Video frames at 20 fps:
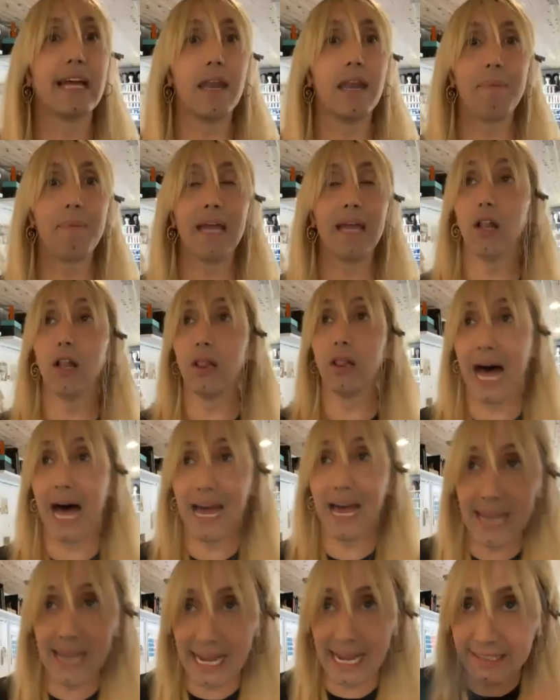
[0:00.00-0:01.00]
be a
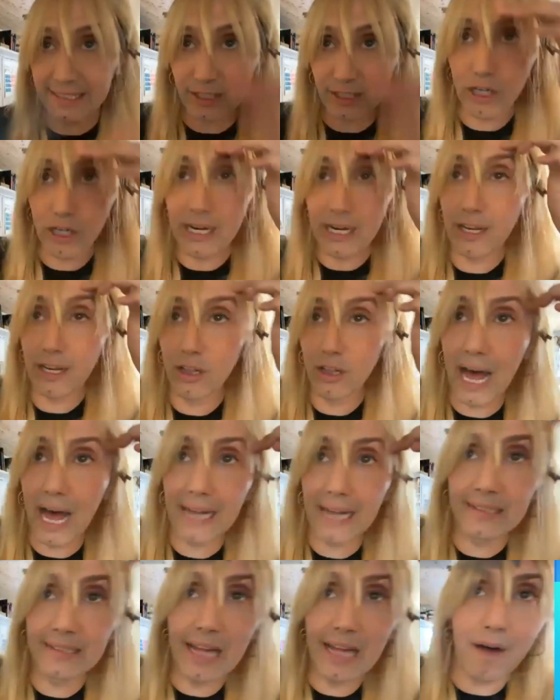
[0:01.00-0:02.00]
lot nicer and a
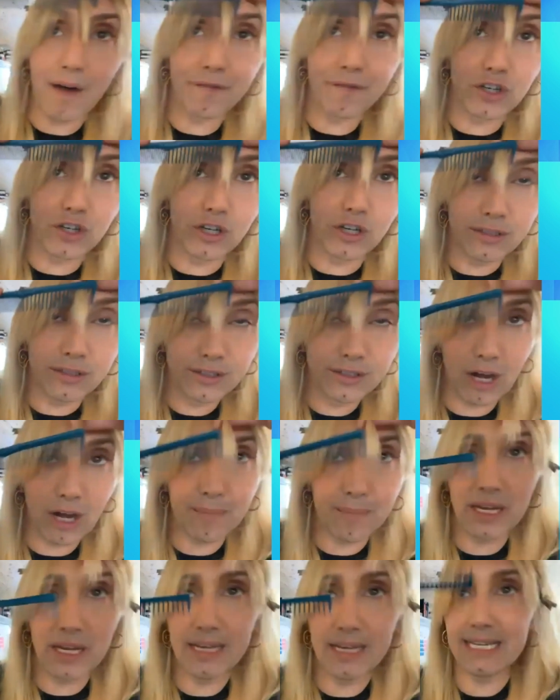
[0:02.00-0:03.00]
lot softer. So I'm
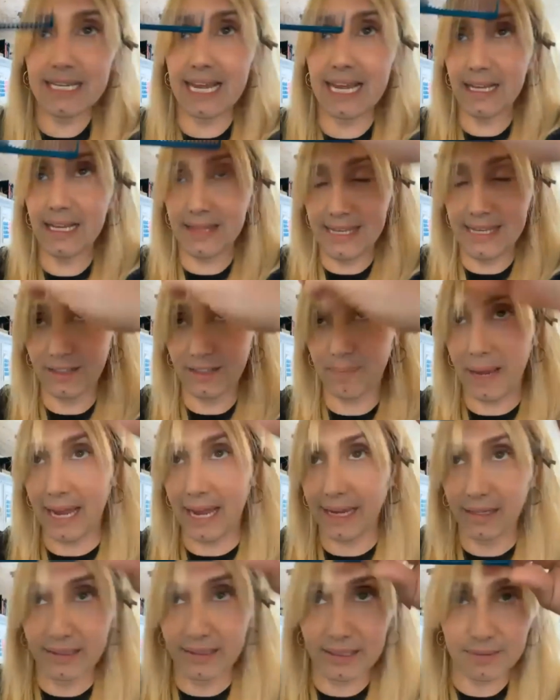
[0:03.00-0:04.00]
gonna take these
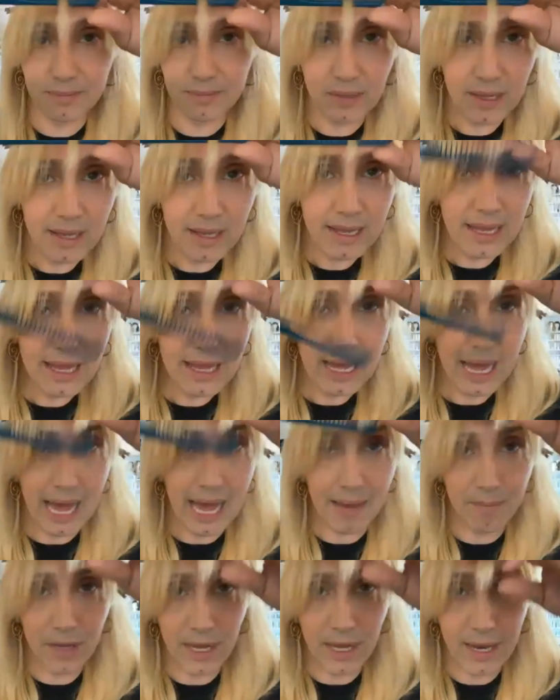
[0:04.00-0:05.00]
bangs,
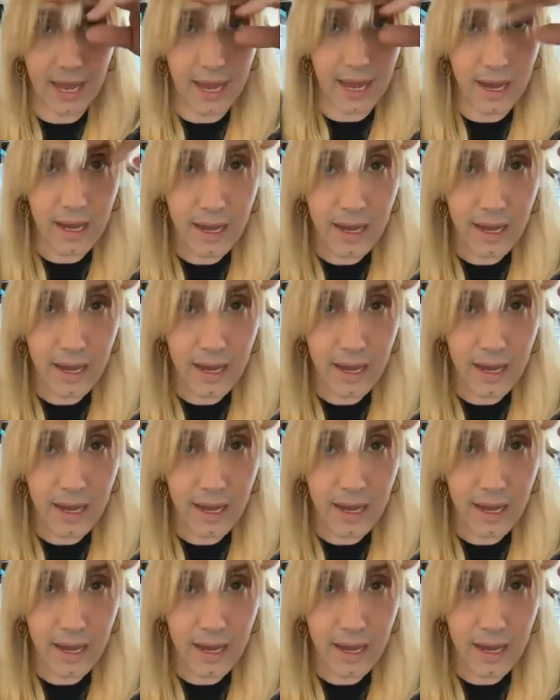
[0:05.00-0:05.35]
I'm gonna